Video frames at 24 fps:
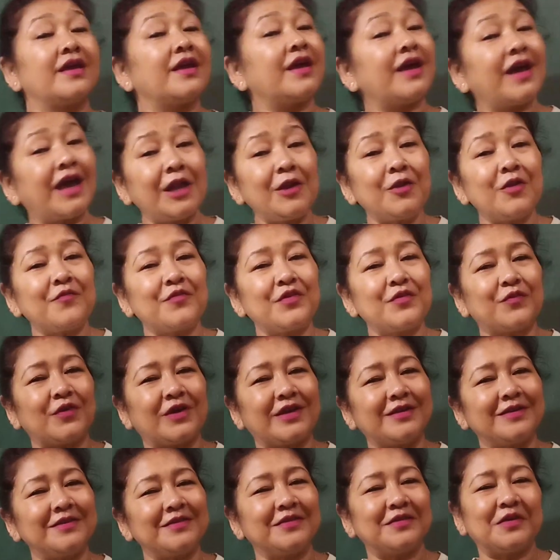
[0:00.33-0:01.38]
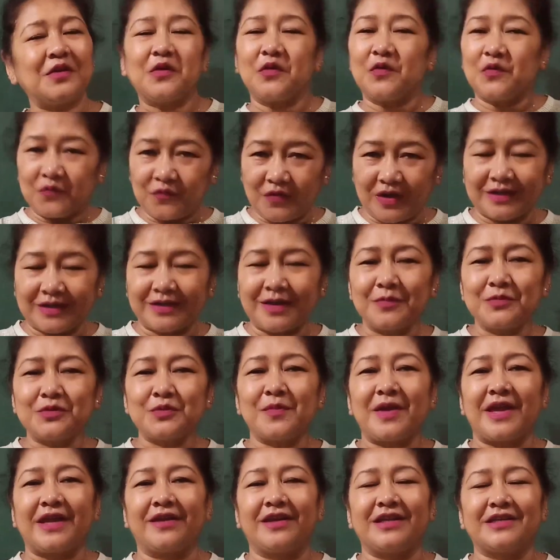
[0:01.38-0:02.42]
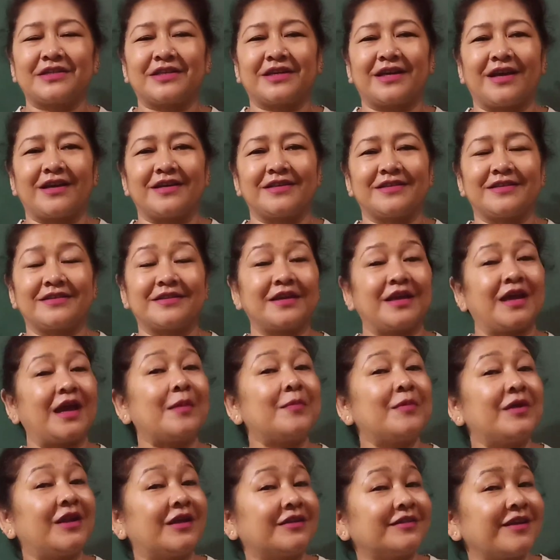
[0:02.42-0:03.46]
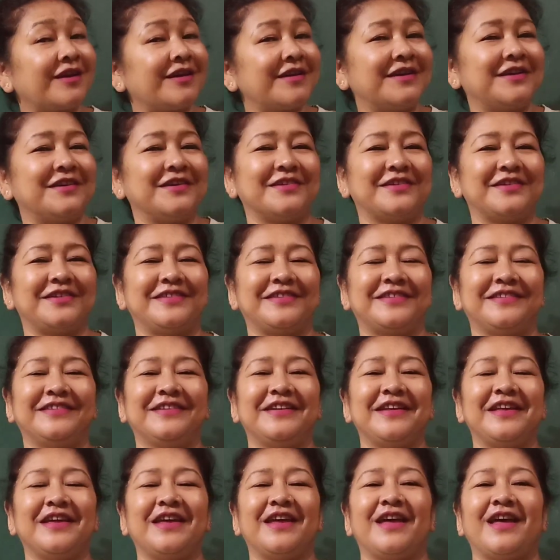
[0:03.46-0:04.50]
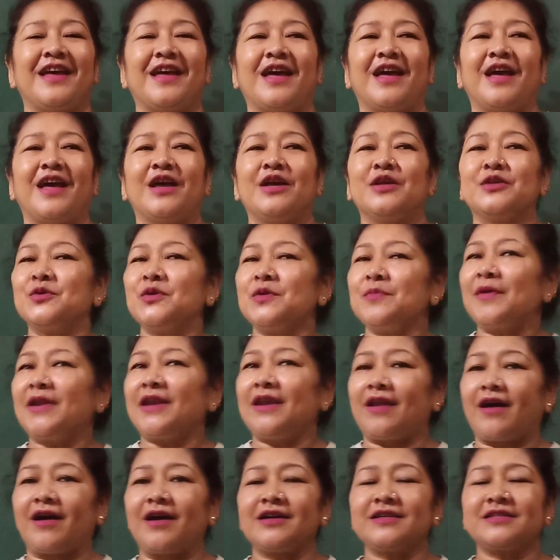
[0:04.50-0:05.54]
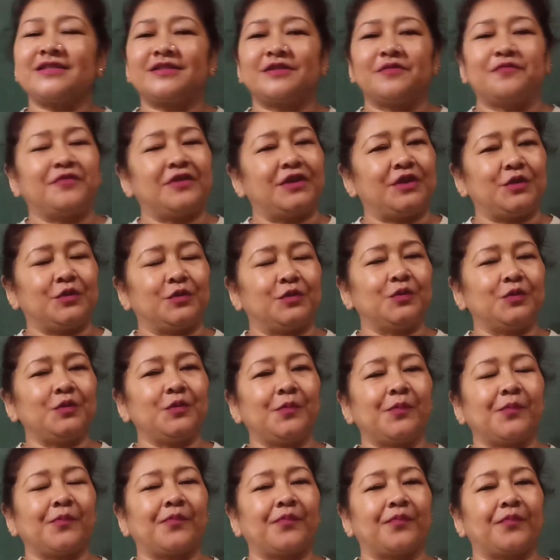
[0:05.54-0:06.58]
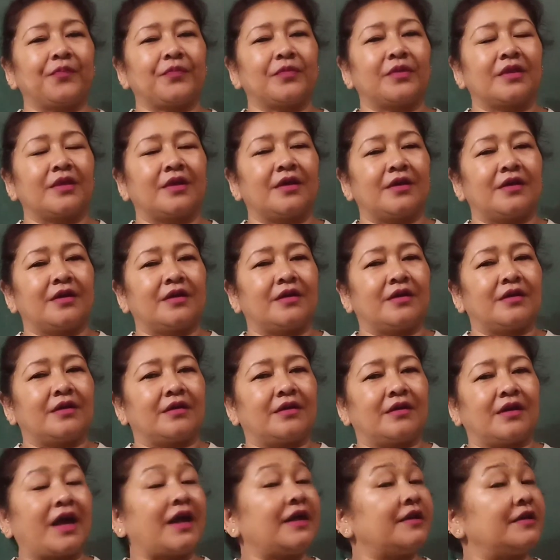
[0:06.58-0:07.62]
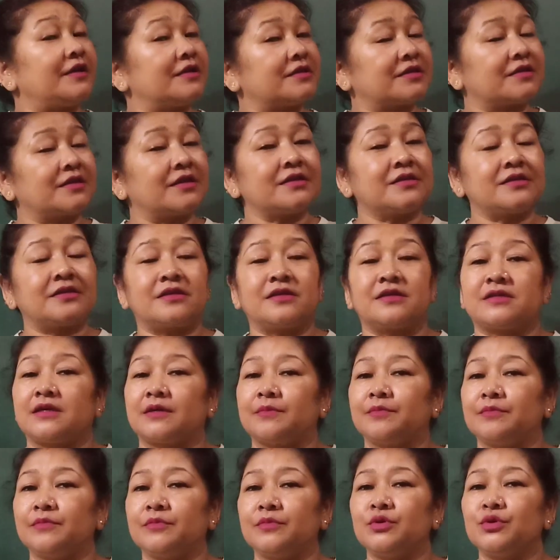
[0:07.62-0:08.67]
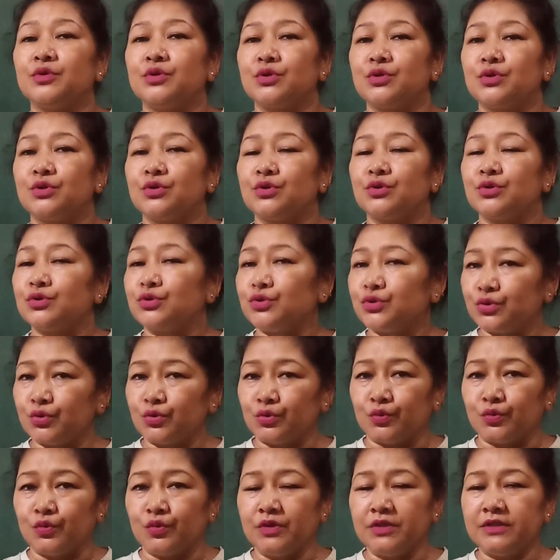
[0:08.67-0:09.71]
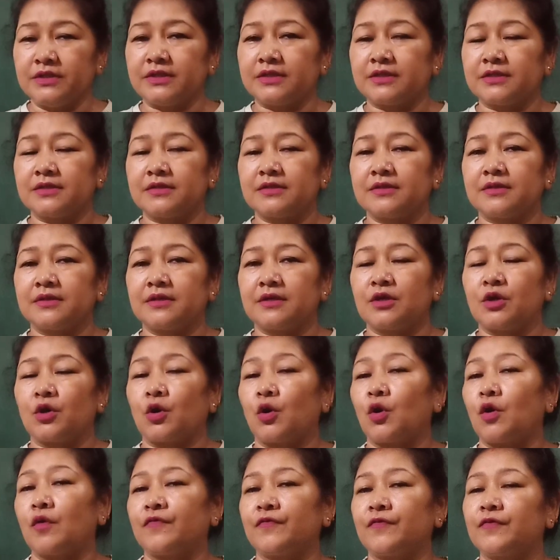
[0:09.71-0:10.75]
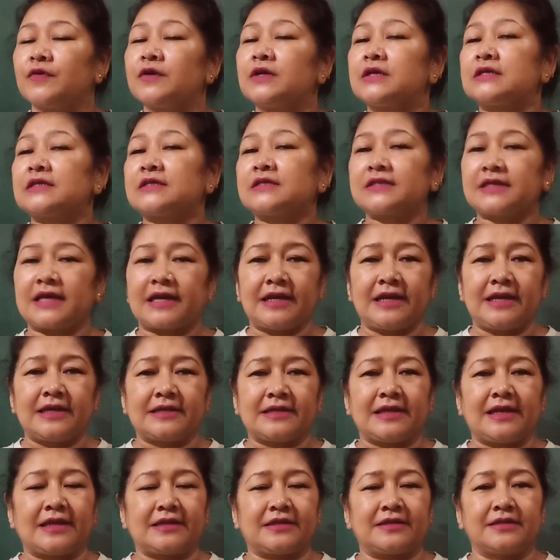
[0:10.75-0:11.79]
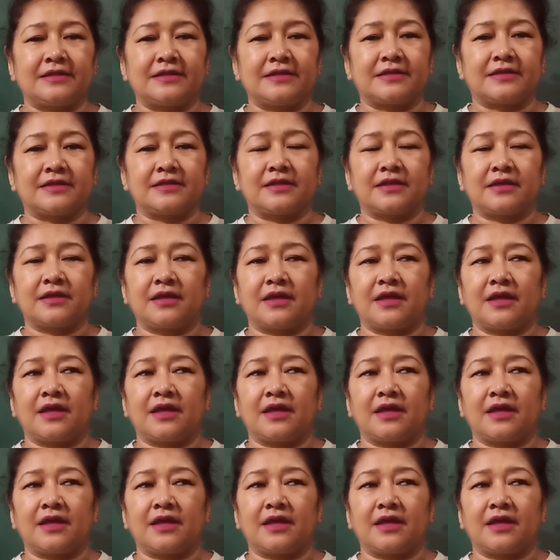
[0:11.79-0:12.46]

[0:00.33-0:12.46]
Hello everyone, welcome to my English class. I'm Lata here. So in my last video, I discussed some rules of silent letters,